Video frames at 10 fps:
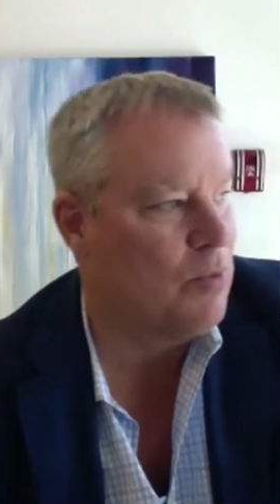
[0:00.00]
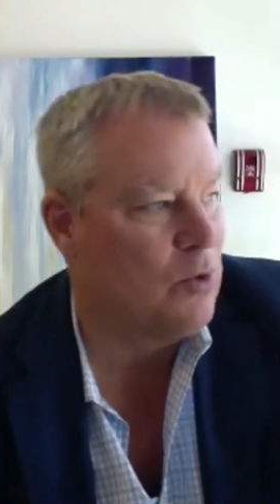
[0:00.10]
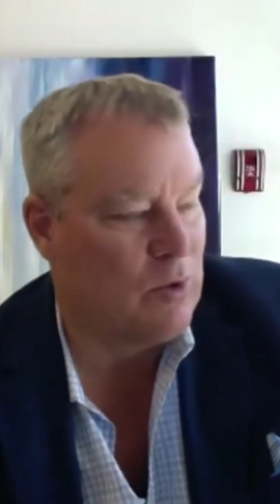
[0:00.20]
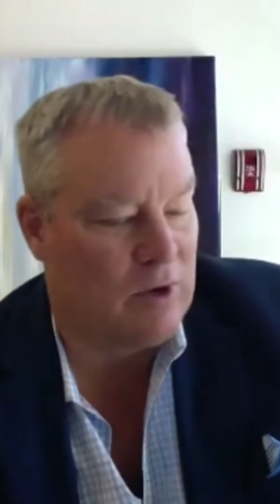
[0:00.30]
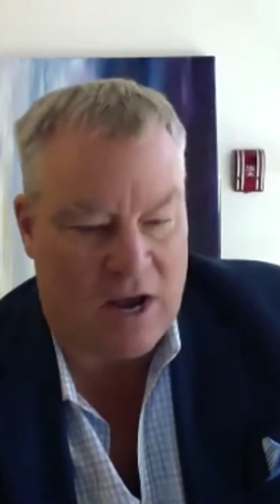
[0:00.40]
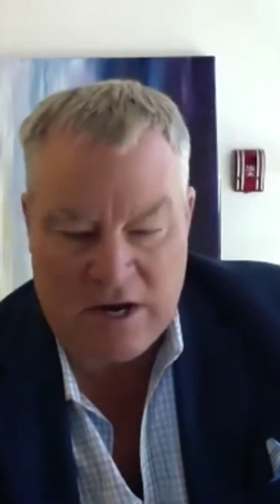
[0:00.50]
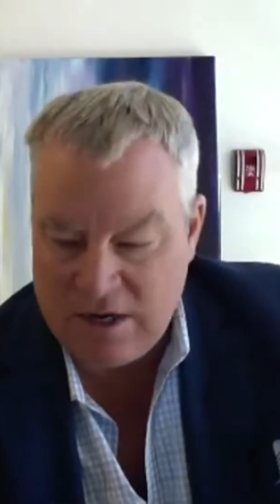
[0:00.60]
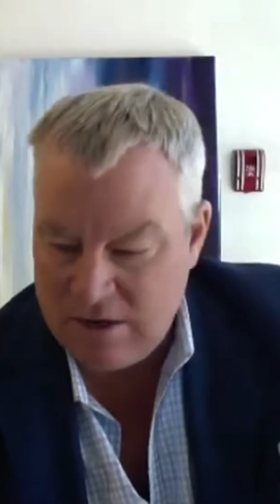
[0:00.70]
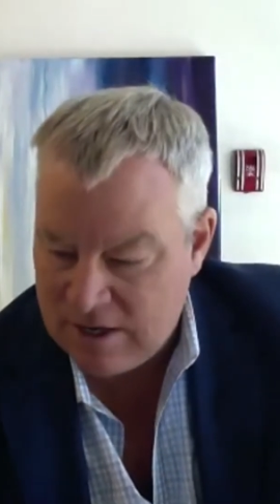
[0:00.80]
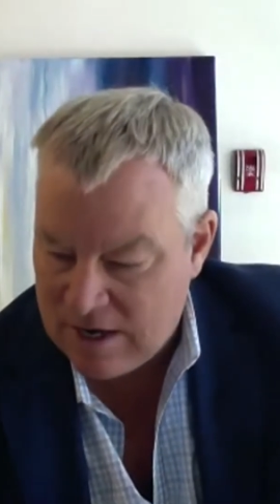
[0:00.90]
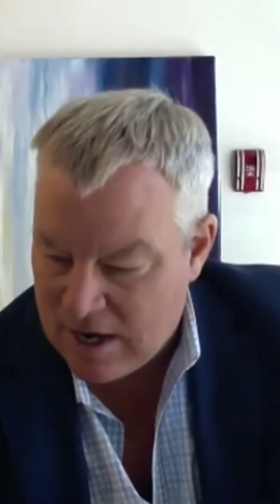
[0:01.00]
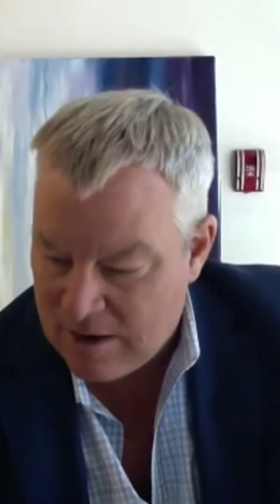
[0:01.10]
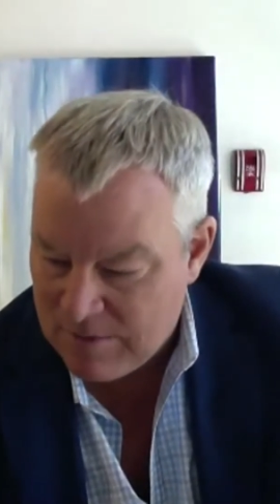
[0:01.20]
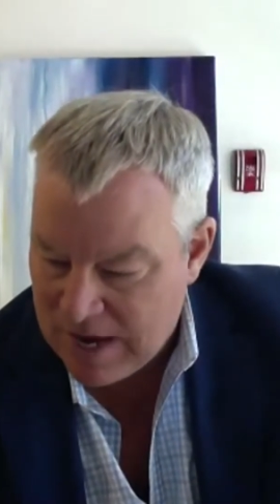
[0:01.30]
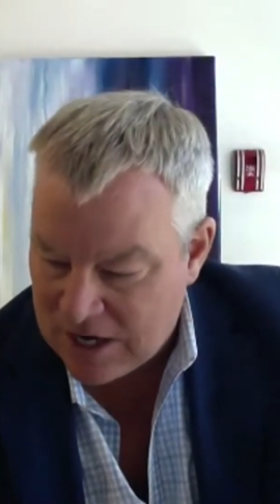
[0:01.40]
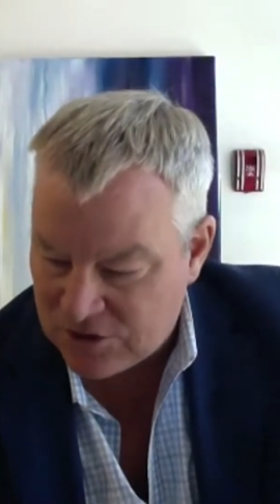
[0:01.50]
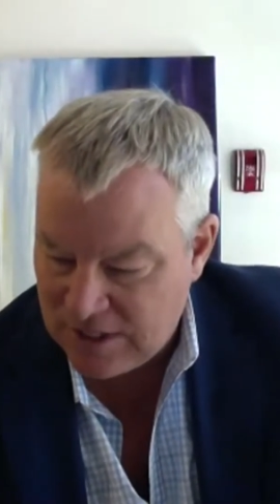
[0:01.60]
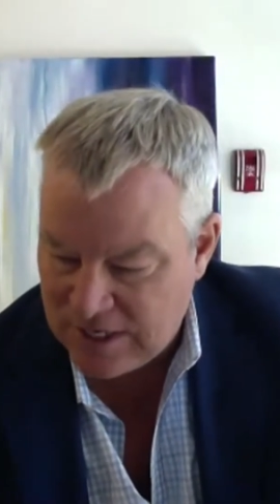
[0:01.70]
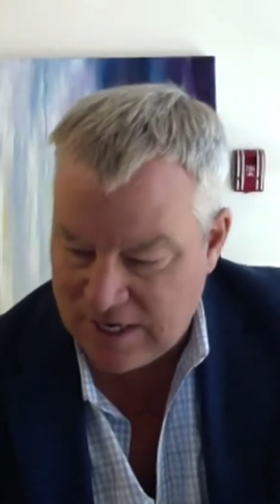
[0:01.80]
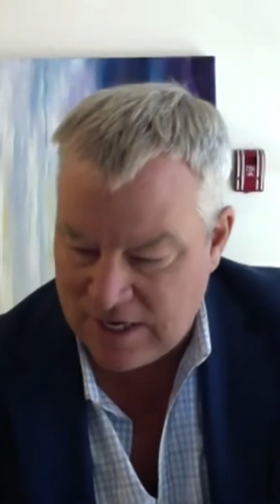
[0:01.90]
regarding actually
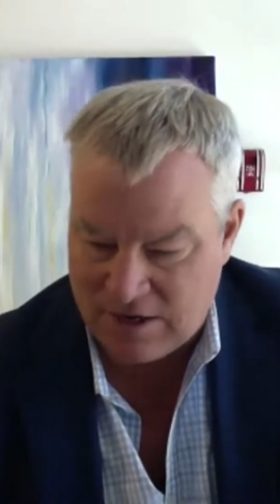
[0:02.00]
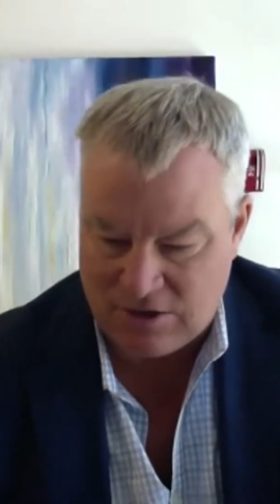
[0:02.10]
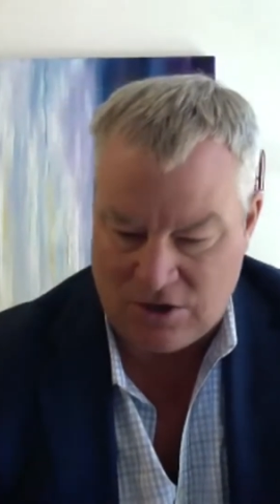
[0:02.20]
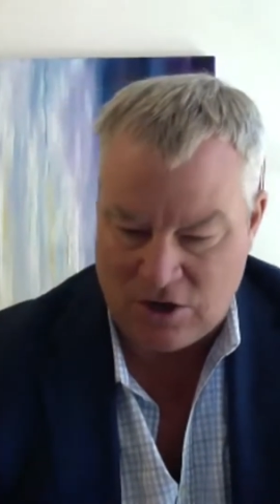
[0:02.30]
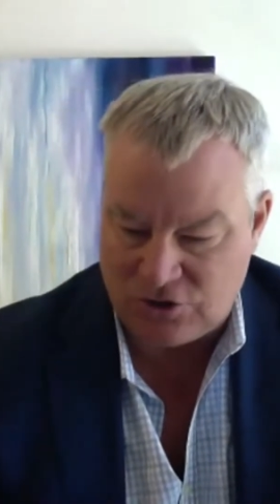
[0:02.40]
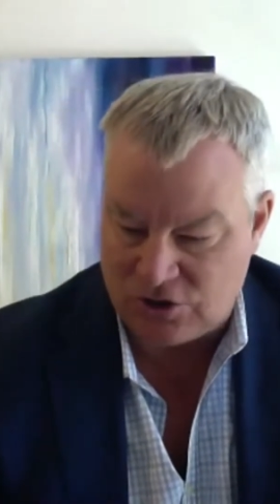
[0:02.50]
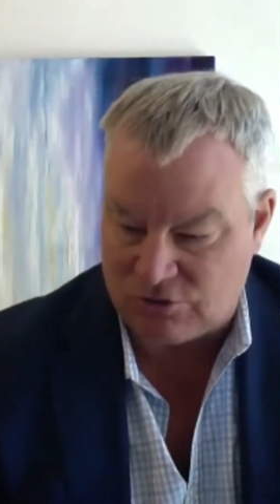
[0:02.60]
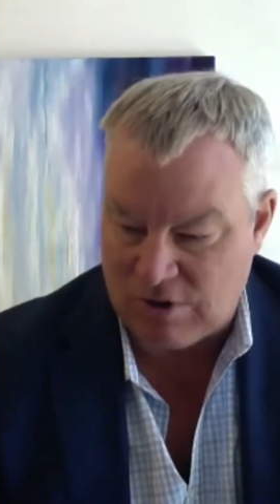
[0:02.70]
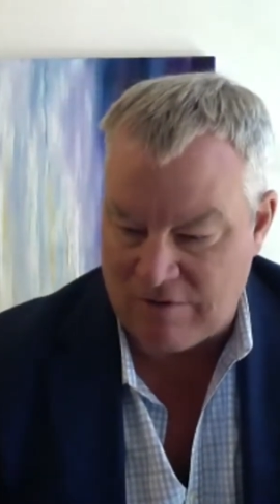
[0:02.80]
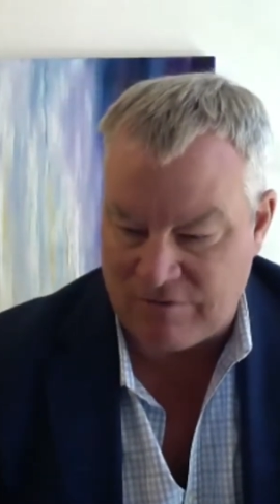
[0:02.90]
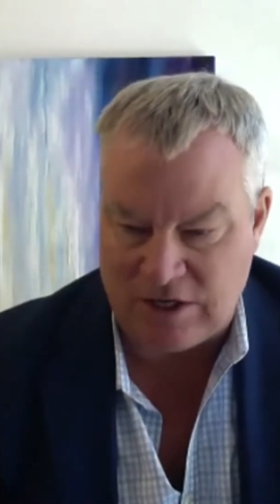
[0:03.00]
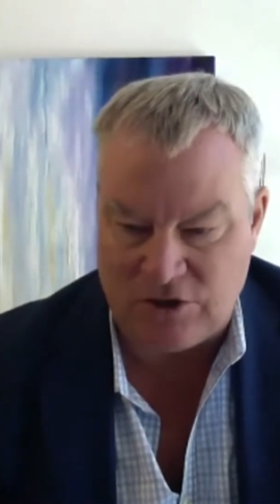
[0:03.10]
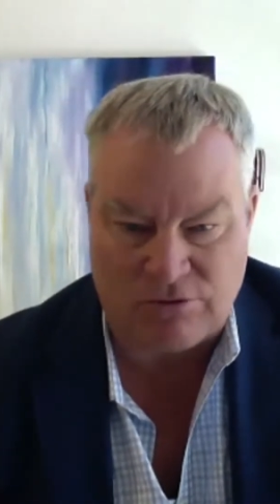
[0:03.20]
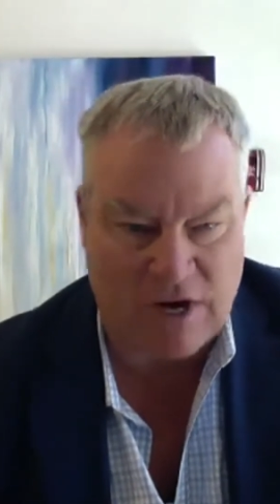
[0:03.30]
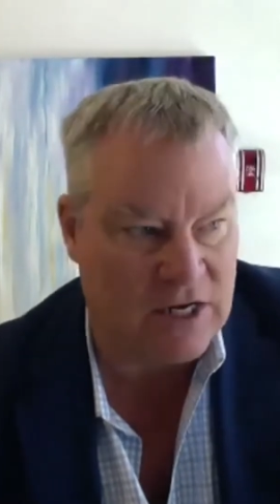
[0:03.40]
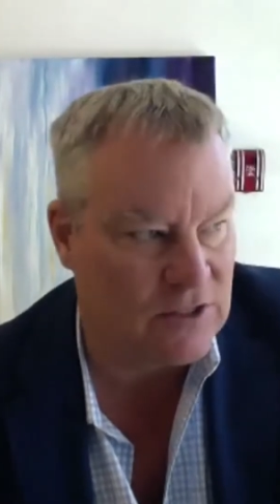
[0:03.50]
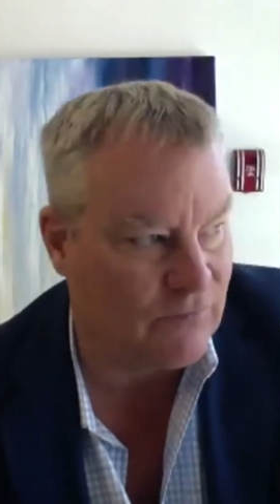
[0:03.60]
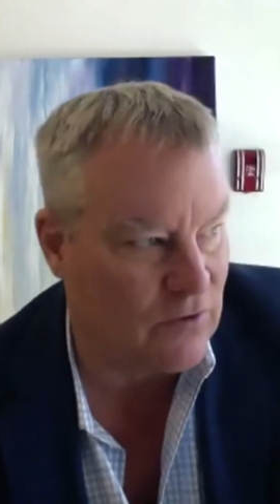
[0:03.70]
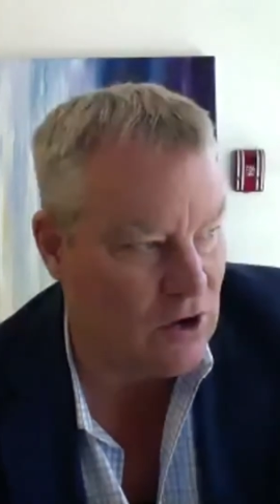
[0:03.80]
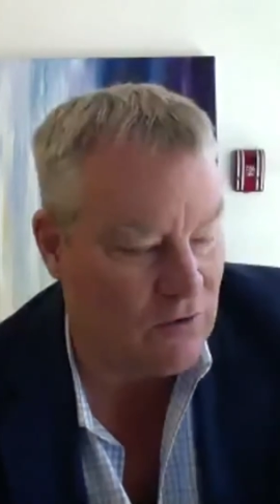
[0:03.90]
getting, just gravity drainage
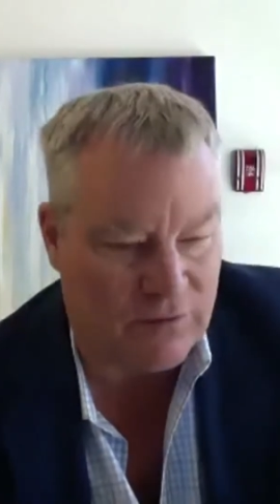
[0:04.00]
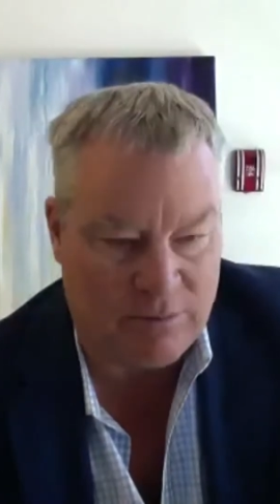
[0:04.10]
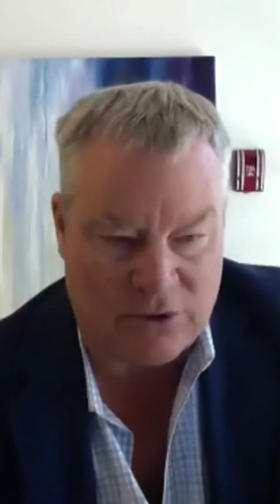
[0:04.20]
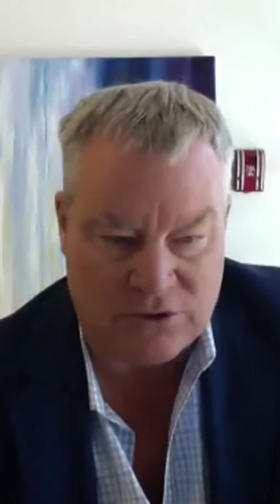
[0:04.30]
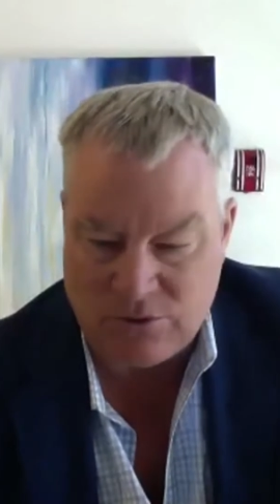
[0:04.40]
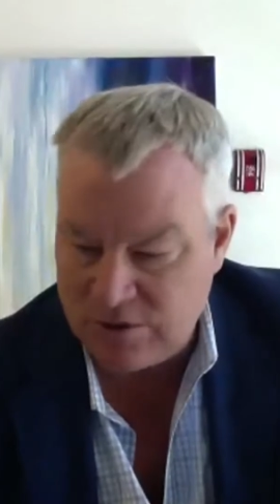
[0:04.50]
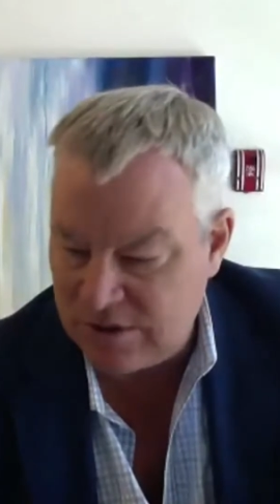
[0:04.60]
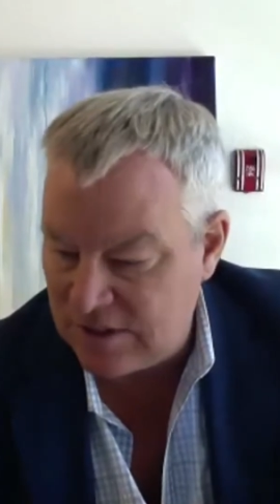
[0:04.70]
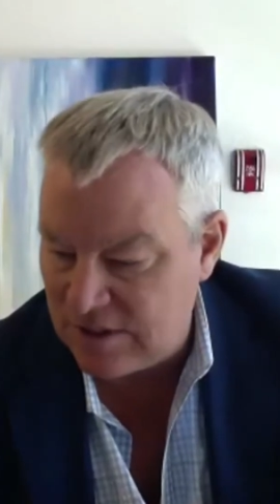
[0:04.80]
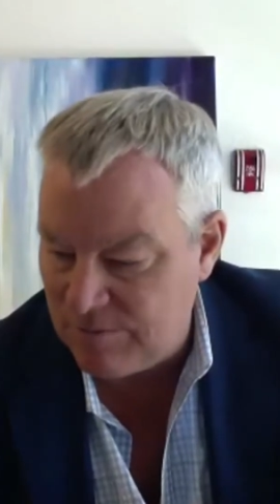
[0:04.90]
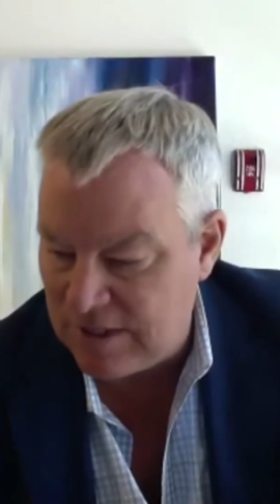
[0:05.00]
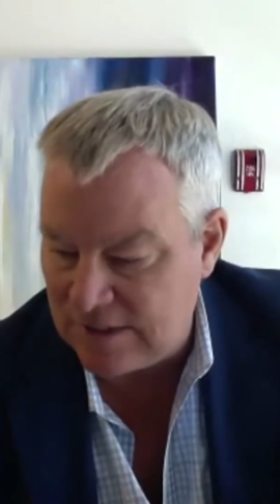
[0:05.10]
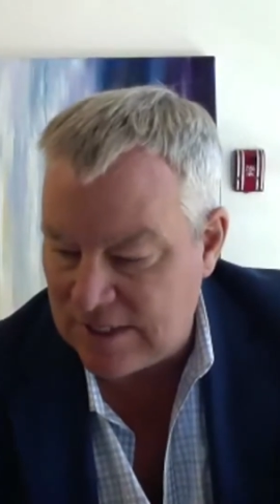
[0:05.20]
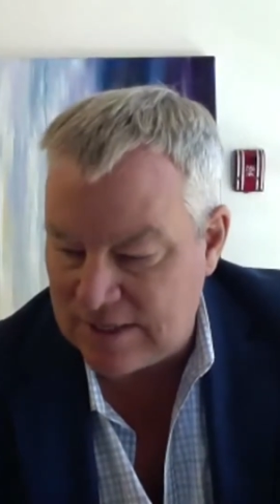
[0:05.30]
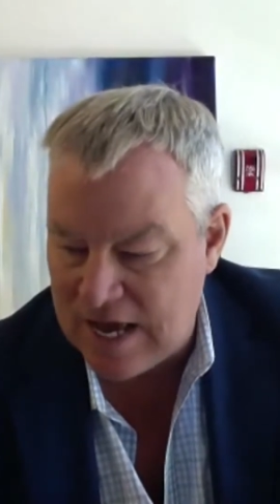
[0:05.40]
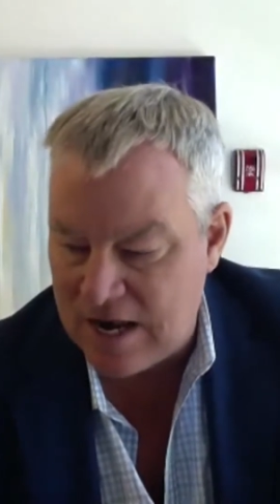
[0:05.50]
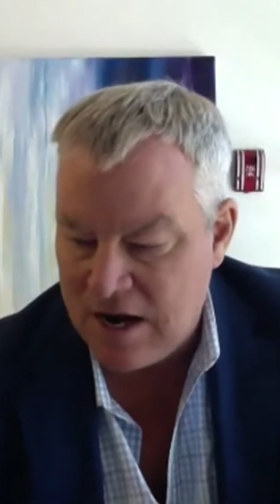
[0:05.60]
flow from your sewer system, things like that.